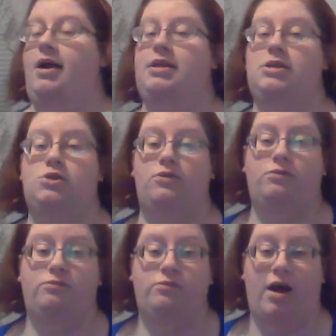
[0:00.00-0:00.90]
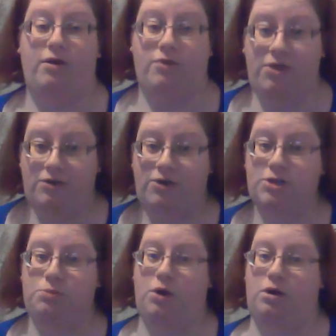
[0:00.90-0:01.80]
I read the
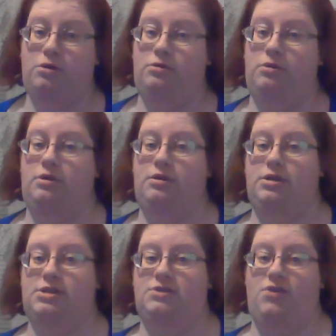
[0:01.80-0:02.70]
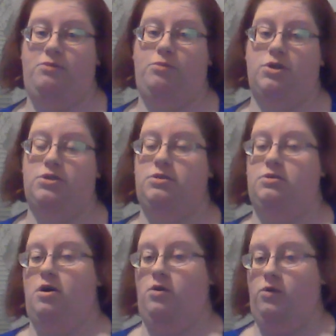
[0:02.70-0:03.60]
first book, because it's 5 books,
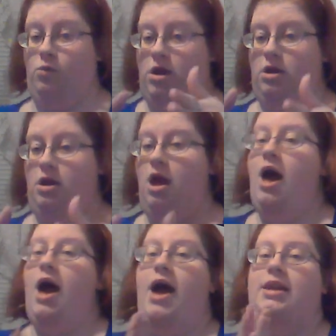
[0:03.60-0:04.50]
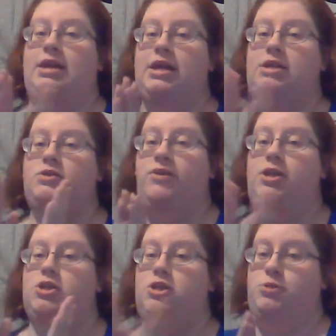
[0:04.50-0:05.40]
all in one. I need to
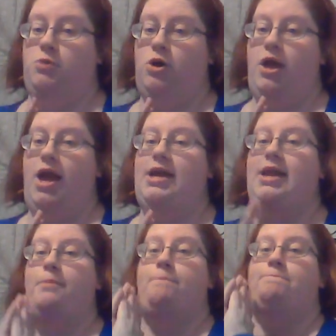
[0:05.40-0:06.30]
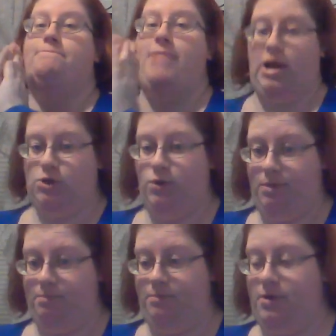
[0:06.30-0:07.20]
finish his book and get it back to
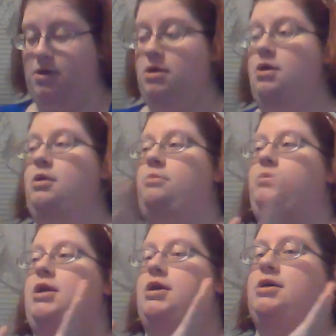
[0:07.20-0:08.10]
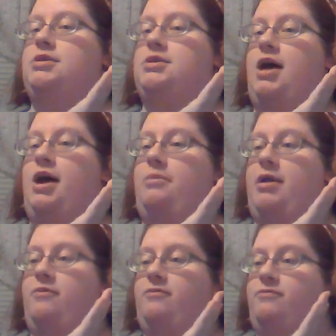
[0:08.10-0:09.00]
him, because I'm
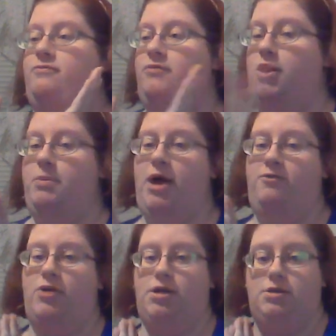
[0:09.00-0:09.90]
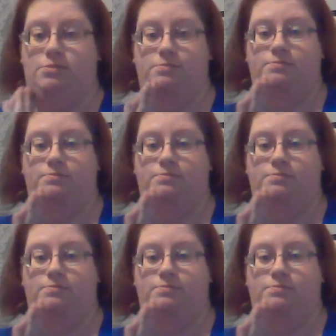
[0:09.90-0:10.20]
a very bad friend.